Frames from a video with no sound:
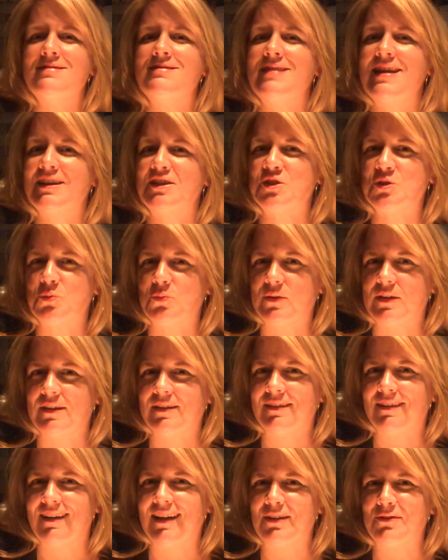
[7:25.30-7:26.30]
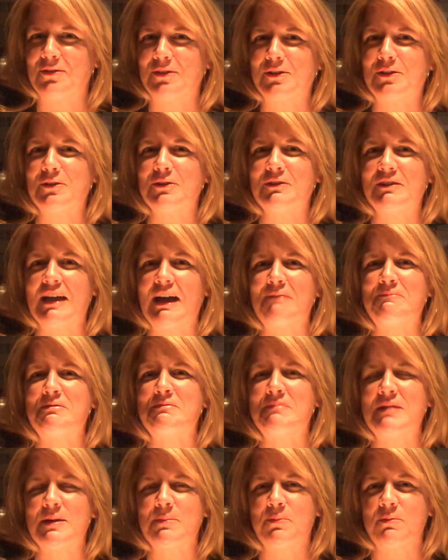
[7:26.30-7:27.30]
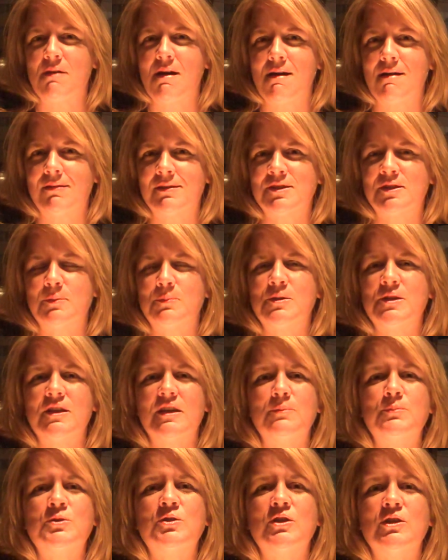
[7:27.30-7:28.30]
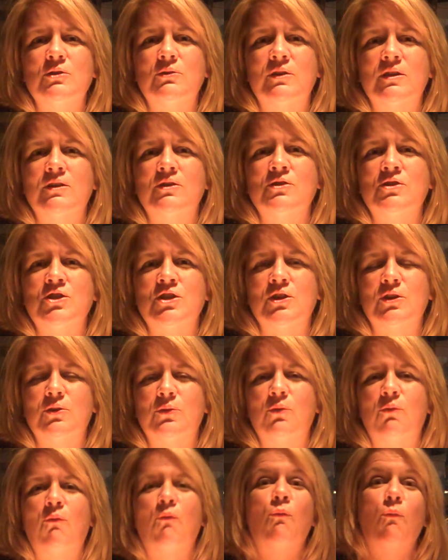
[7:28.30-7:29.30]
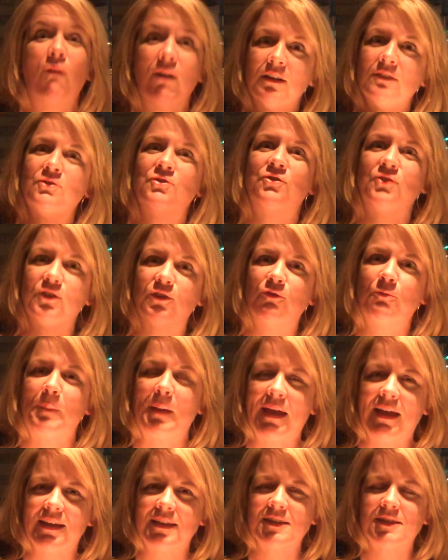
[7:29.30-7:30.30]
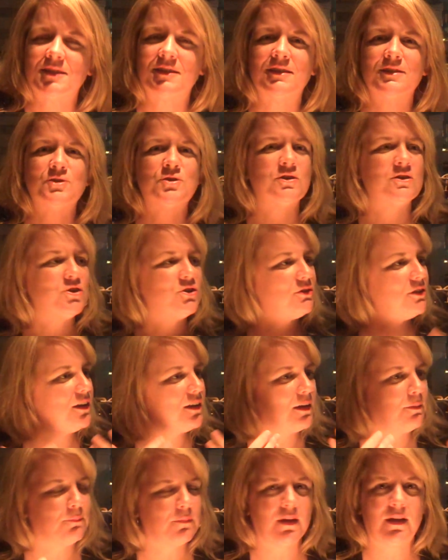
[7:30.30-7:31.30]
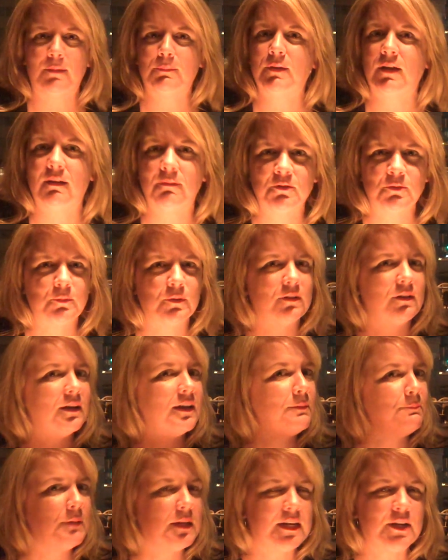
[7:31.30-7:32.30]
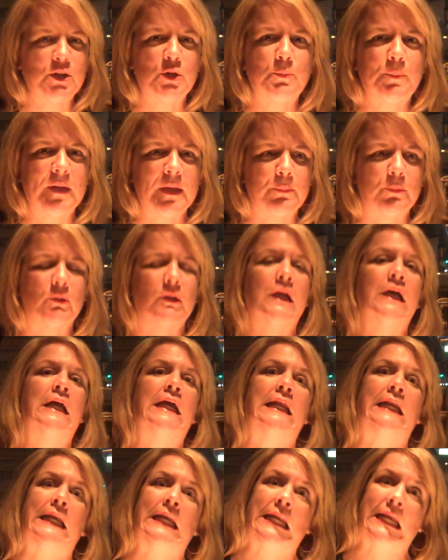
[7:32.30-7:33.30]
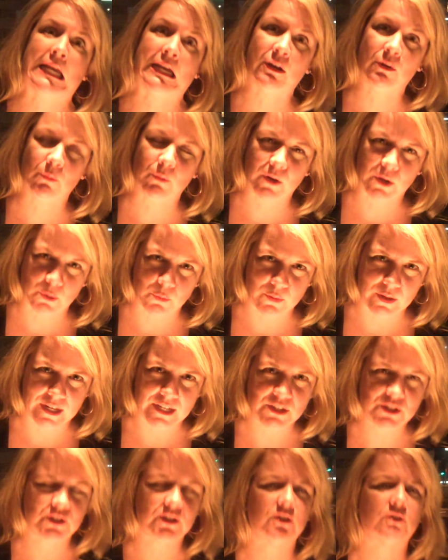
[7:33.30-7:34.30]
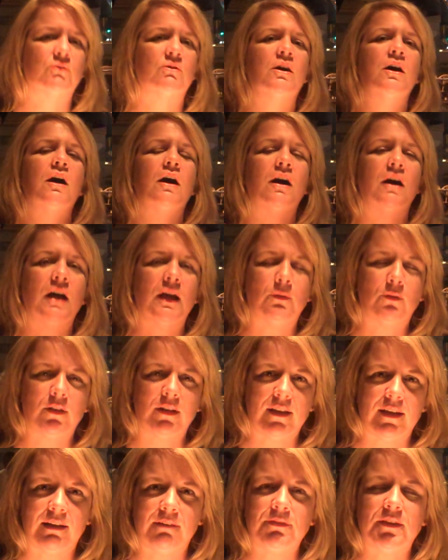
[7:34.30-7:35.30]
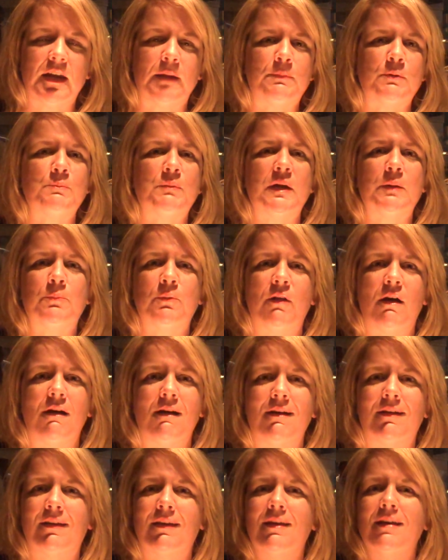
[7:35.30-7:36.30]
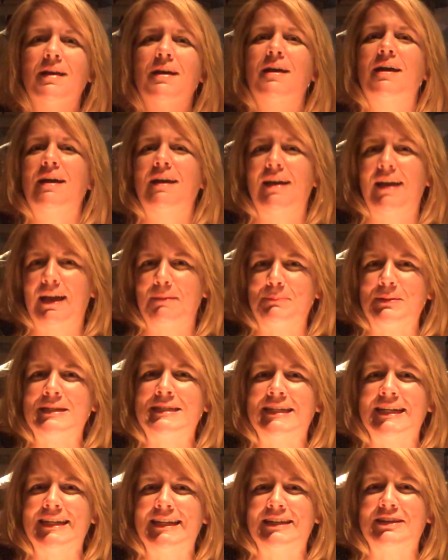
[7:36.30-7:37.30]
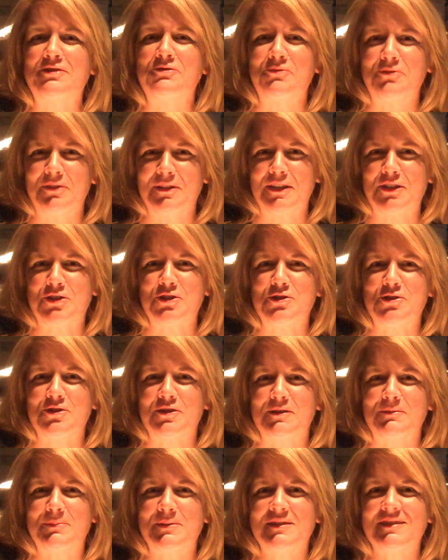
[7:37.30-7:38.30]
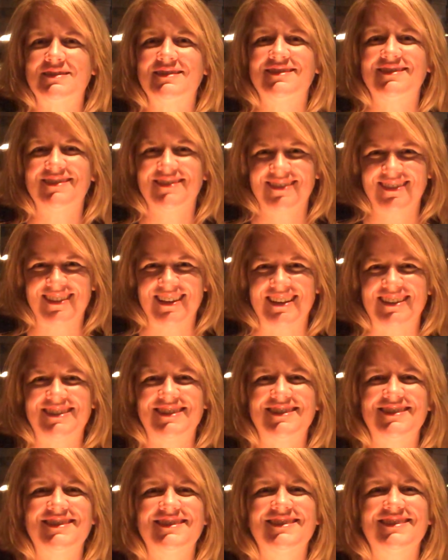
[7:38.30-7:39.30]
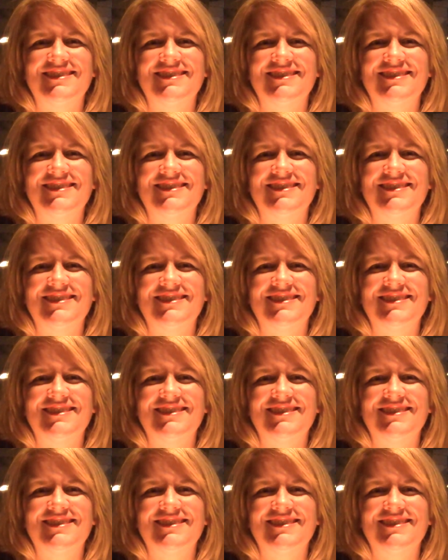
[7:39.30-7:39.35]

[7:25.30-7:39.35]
Next week, I will include up at my blog some tips that you can do once you pass this and you're like, I'm comfortable, I am meeting new people. Now what do? I will have that up on my blog. Happy dating and relationships. Thanks.